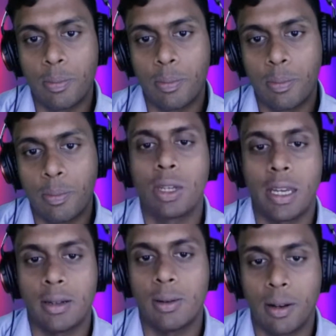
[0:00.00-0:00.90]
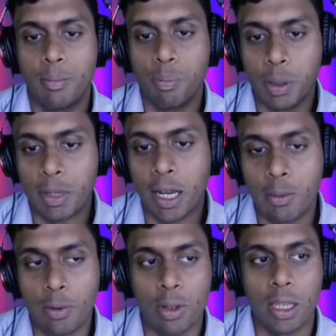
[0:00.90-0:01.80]
people are looking at moving
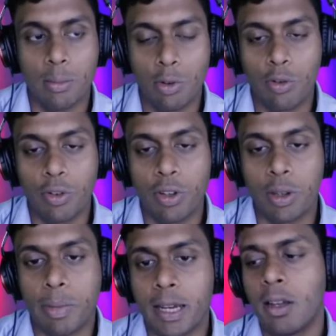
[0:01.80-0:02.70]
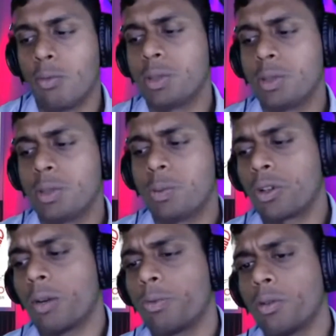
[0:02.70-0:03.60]
back. We spoke up to about
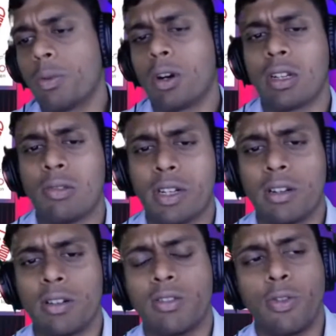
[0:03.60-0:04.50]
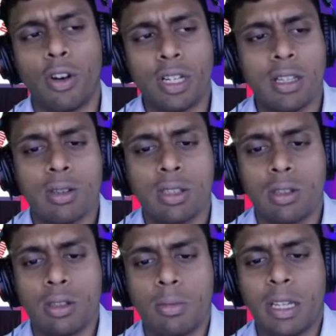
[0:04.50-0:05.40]
even 40,000
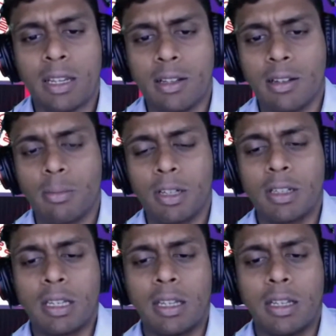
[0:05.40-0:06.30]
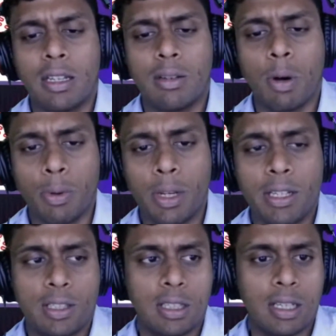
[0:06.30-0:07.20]
increment in population in
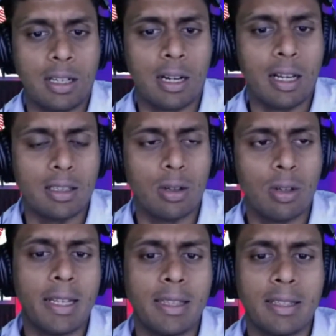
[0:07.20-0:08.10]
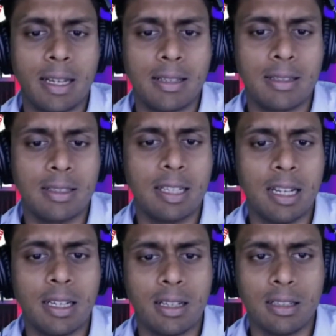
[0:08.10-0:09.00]
Glasgow by the next 10
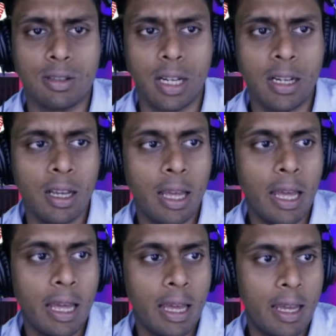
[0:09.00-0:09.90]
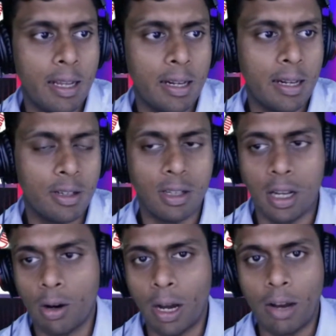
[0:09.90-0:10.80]
years, right? And
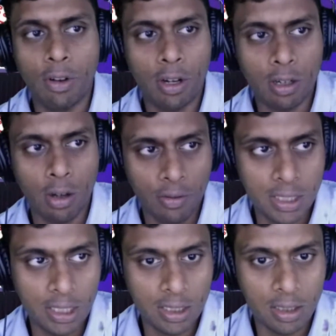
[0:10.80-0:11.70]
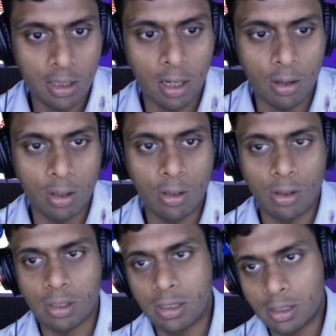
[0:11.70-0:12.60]
now I've got a conversation around,
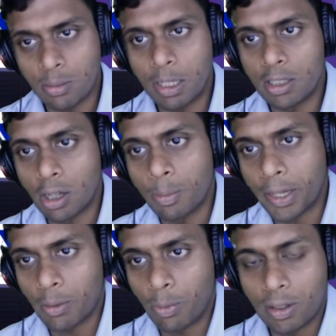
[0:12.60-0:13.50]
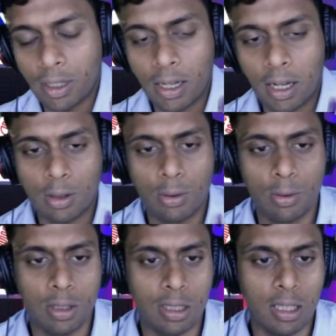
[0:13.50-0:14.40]
similar topic with regard
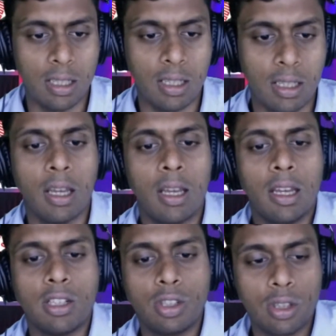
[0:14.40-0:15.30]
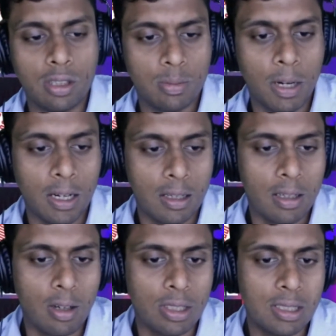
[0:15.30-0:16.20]
to the insurance market.
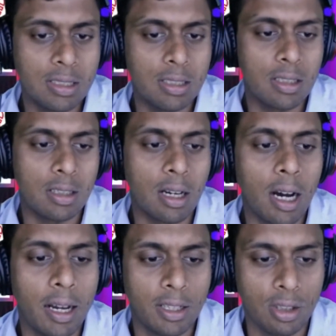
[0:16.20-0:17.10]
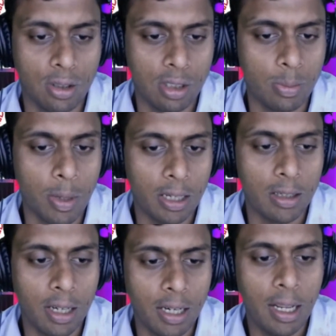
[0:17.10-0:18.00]
Now, this is the car insurance
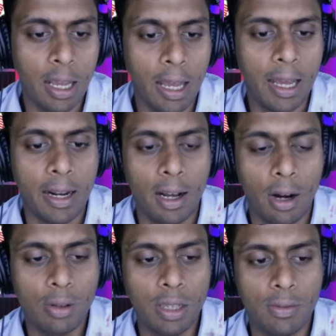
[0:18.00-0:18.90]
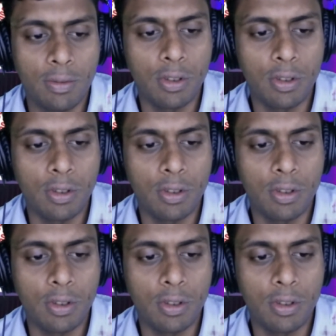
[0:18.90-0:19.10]
market, right? And how they've